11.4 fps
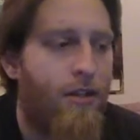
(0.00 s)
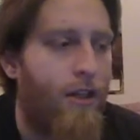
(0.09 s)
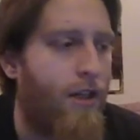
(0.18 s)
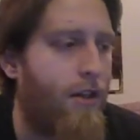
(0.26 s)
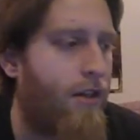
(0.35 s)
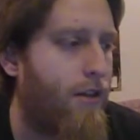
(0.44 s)

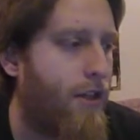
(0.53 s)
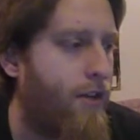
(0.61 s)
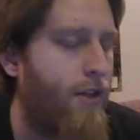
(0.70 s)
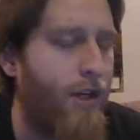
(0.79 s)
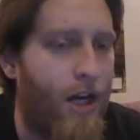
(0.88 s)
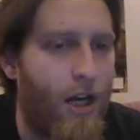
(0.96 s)

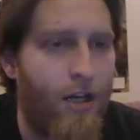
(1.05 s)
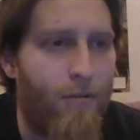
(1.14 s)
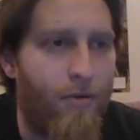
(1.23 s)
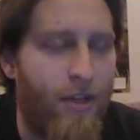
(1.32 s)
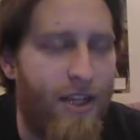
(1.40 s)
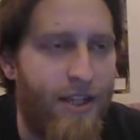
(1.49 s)
Ethan Hawke
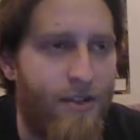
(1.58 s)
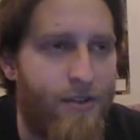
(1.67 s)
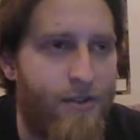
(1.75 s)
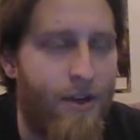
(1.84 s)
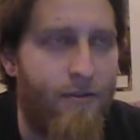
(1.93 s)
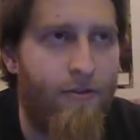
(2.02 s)

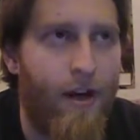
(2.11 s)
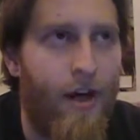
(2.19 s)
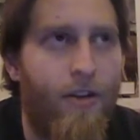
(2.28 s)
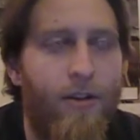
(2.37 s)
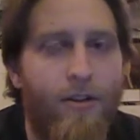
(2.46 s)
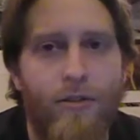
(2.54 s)
plays a
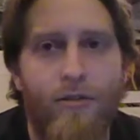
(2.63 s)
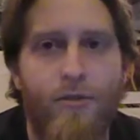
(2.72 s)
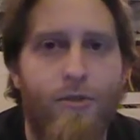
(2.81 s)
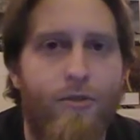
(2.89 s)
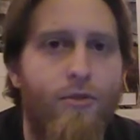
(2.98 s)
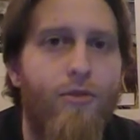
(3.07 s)
father who is
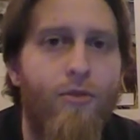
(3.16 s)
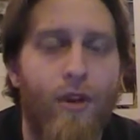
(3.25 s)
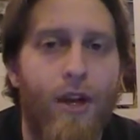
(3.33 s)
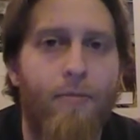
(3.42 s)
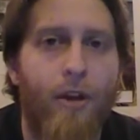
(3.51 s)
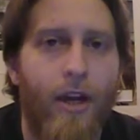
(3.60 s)
a true
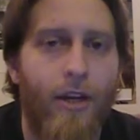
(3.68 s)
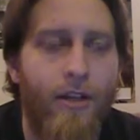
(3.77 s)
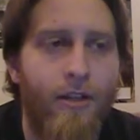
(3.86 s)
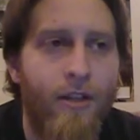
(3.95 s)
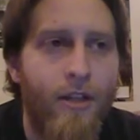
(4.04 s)
crime writer,